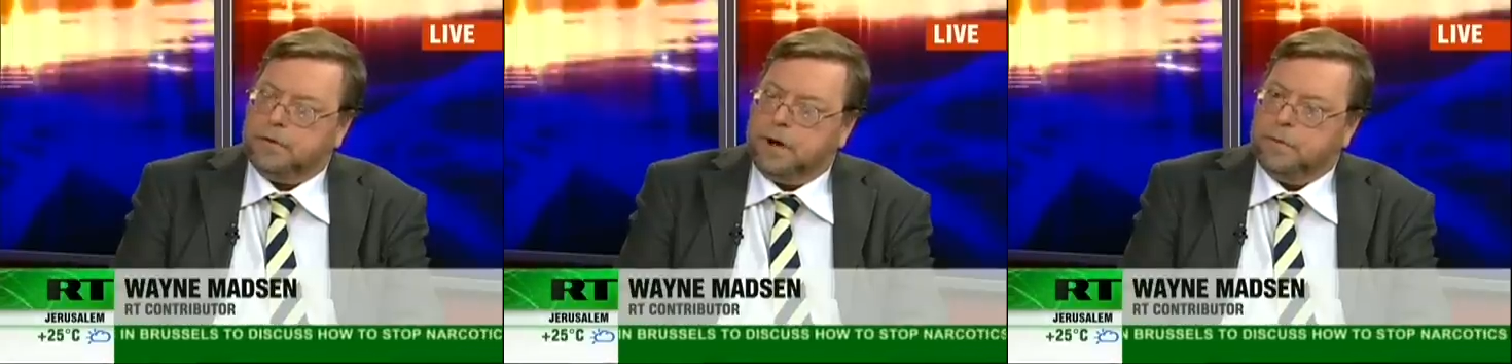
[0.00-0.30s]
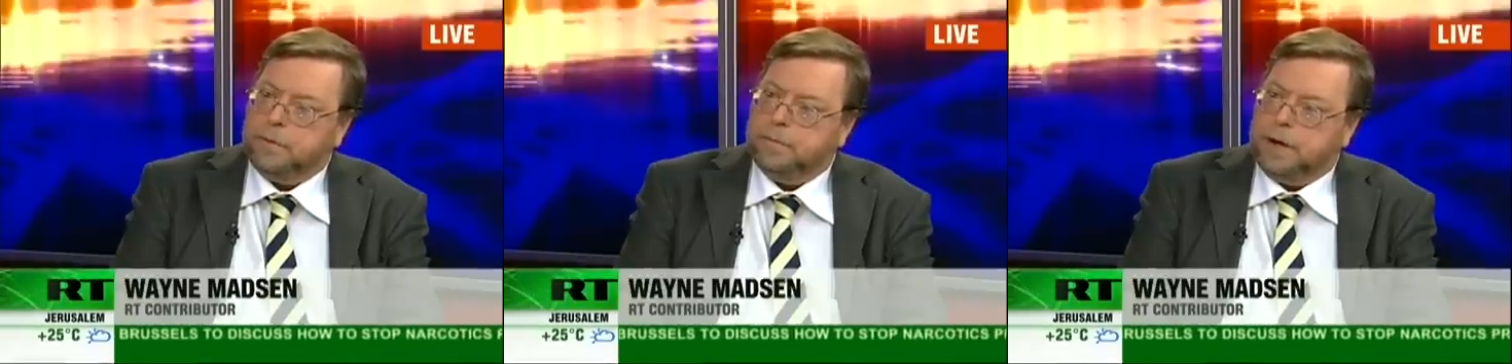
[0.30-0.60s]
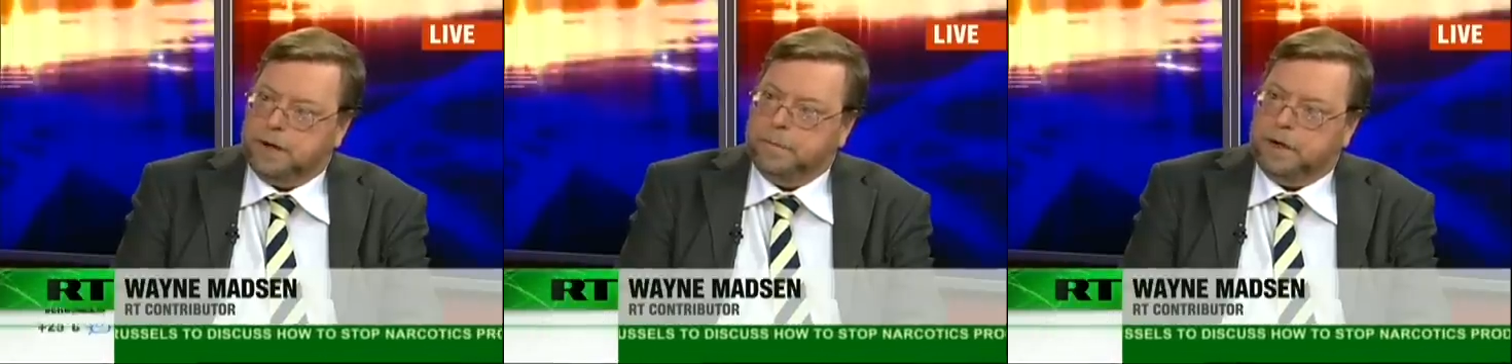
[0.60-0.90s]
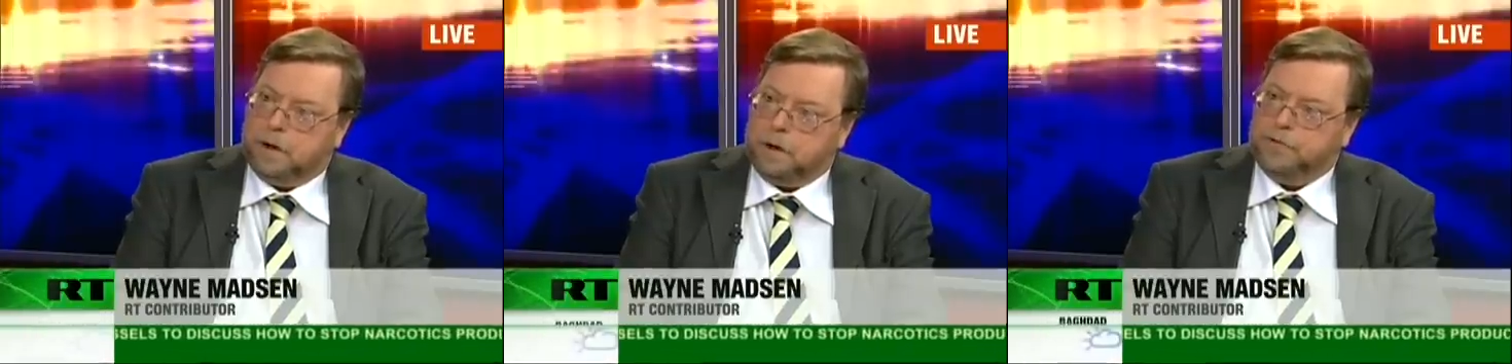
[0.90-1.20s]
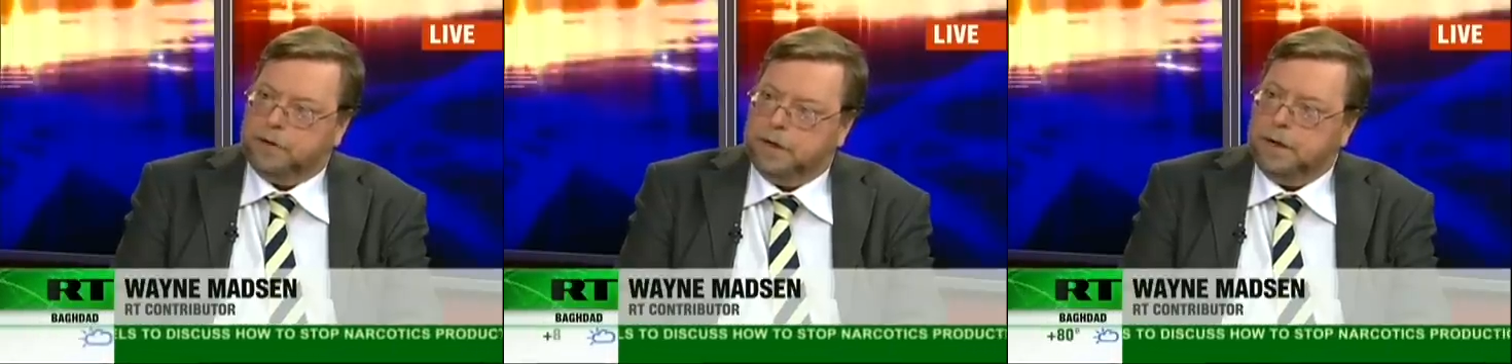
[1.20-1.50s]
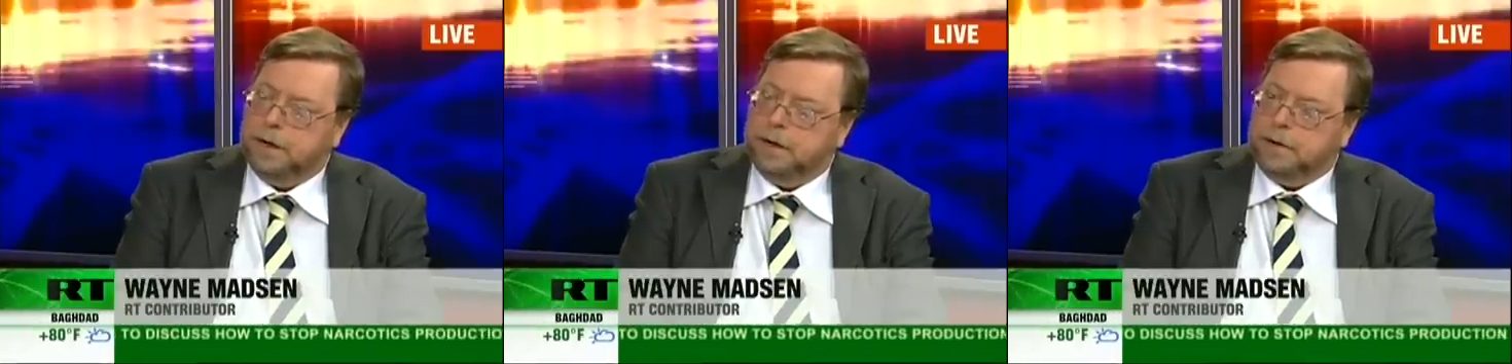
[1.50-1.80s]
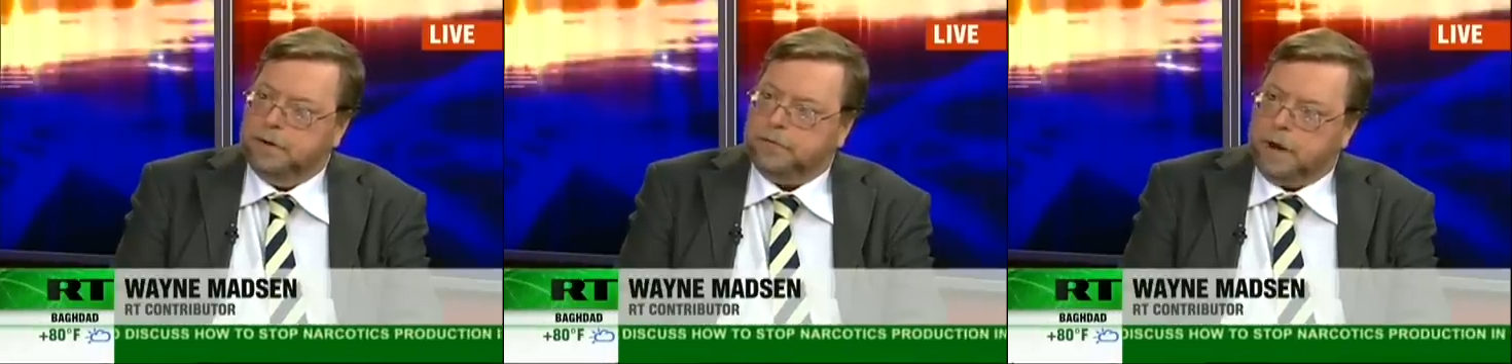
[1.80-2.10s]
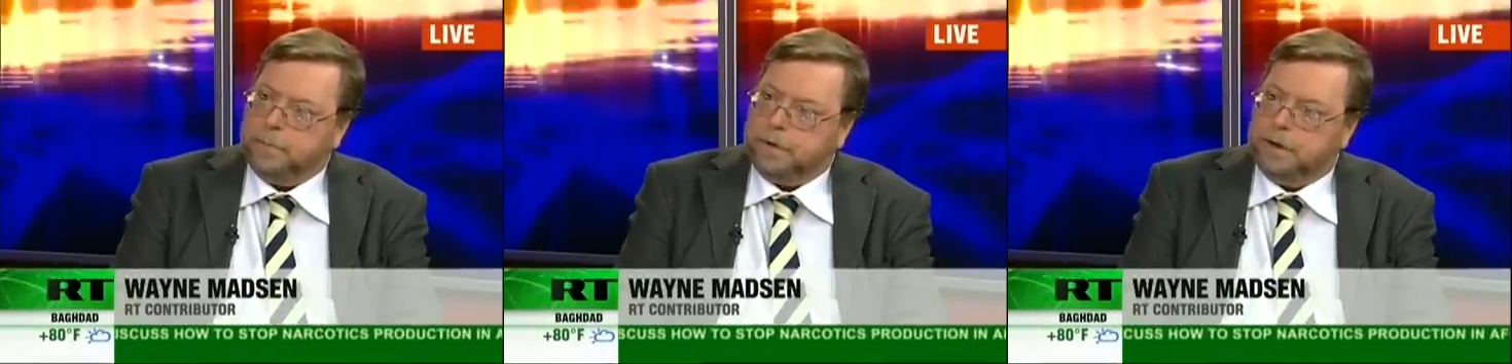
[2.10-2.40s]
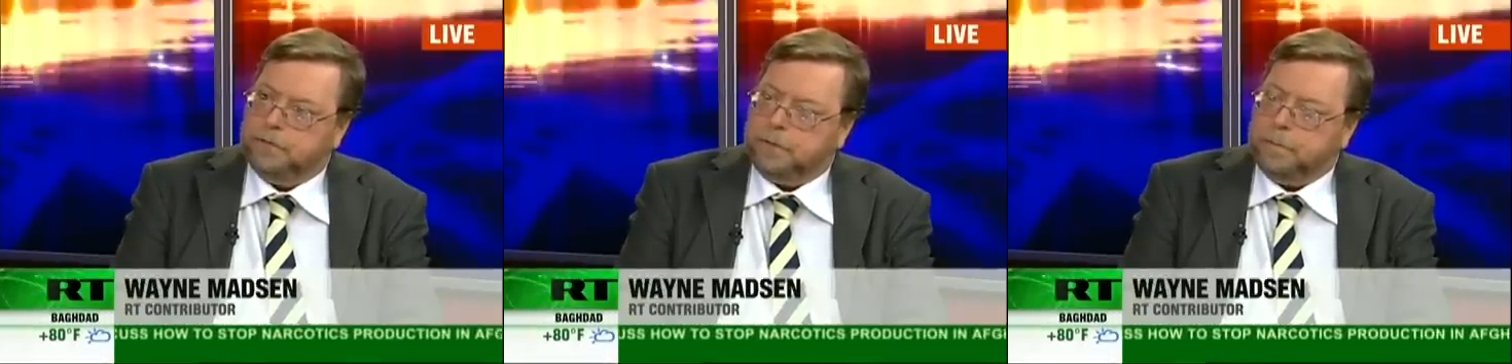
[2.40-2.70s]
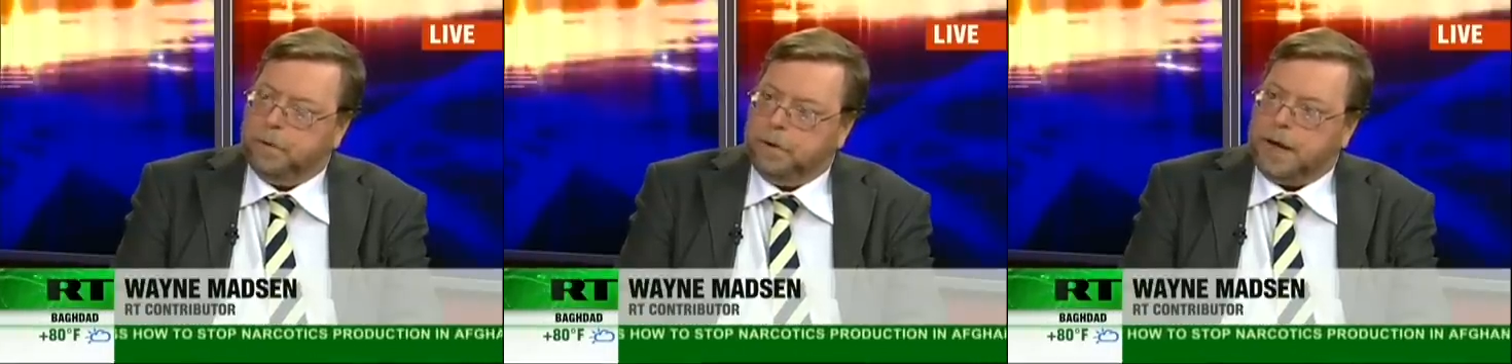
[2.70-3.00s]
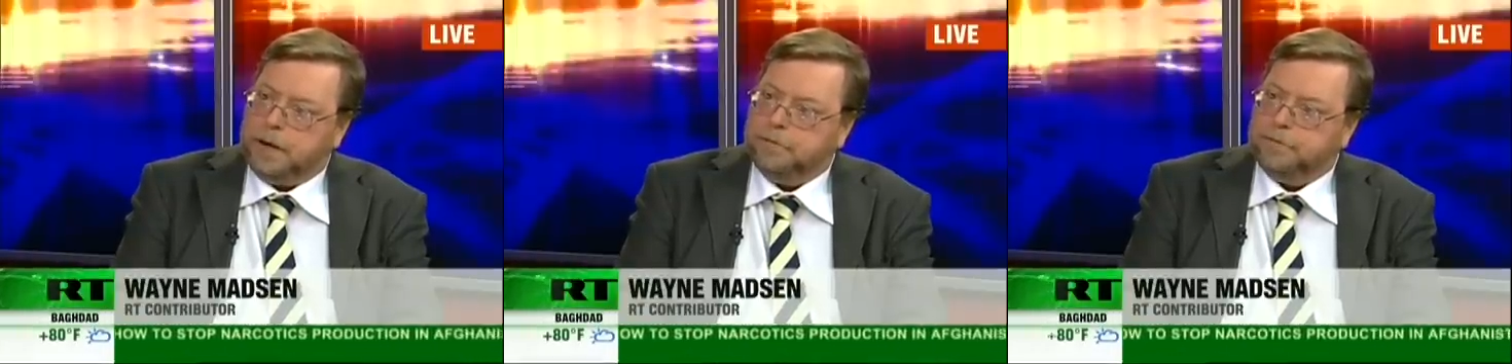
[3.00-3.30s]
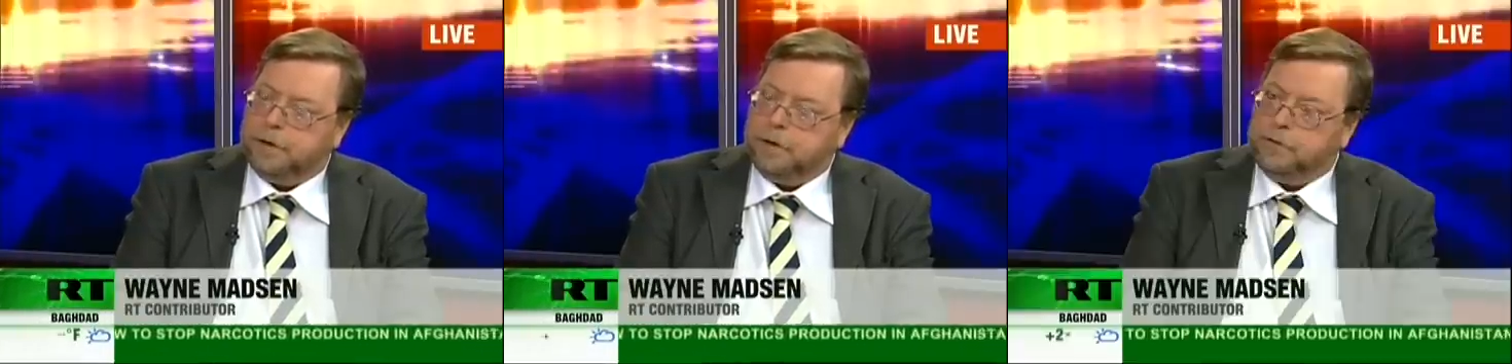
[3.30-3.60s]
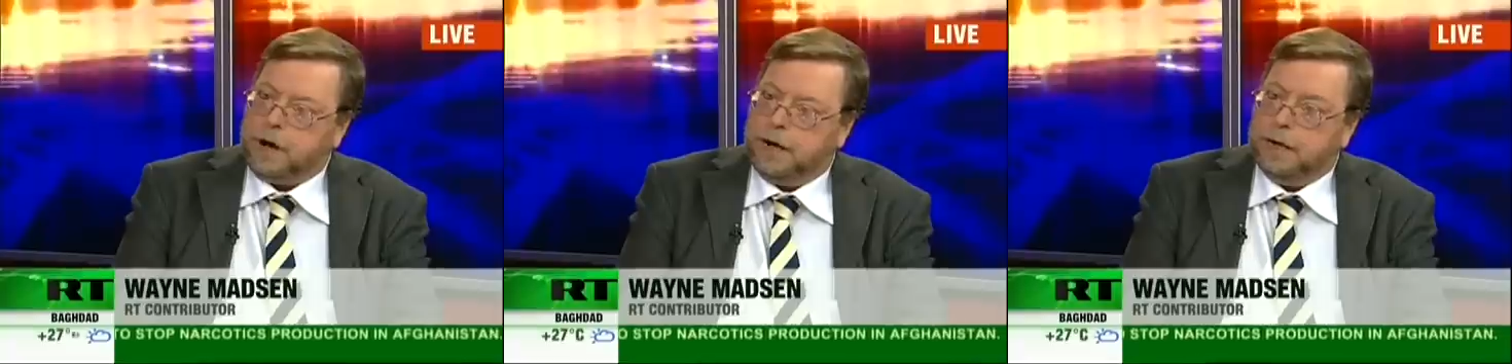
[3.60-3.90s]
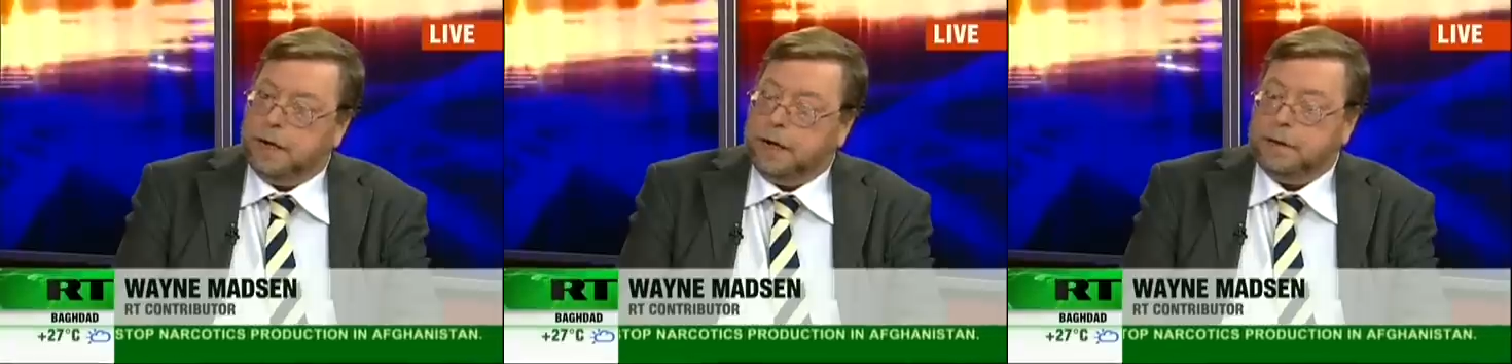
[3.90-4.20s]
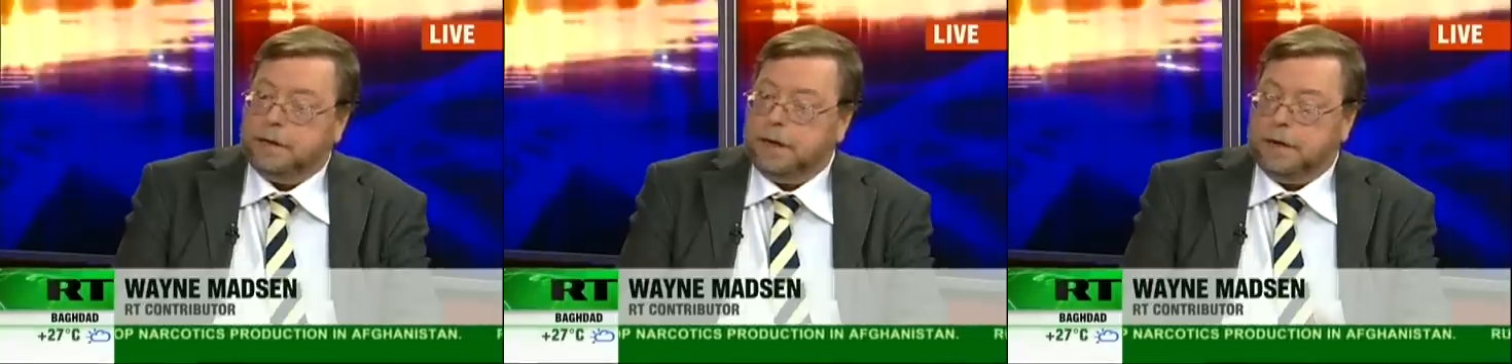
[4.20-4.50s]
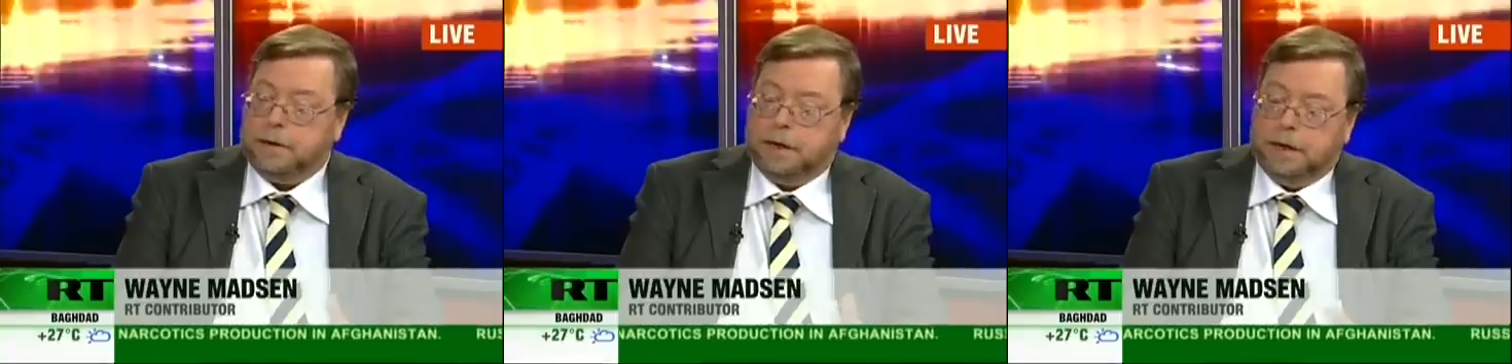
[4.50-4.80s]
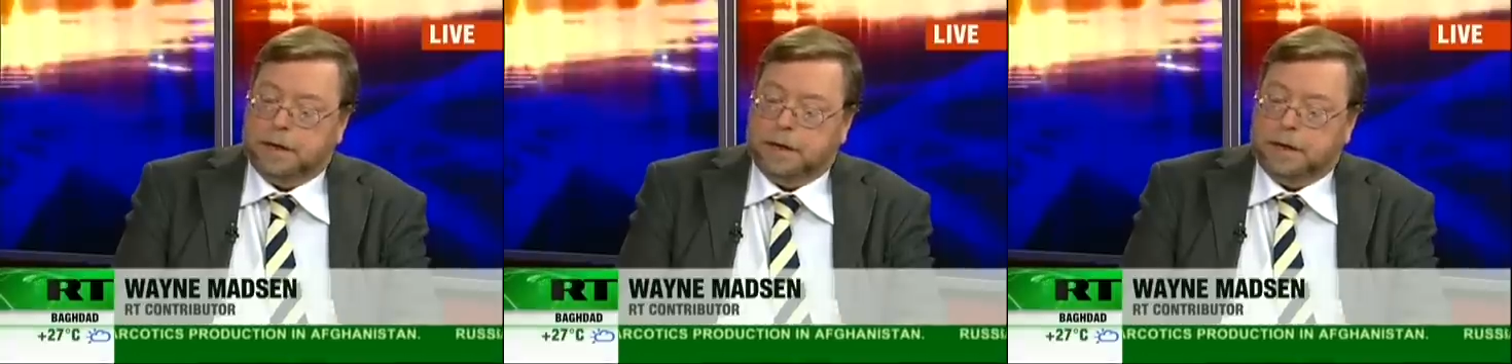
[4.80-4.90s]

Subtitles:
government may be urging these companies to pull out of China. And I think that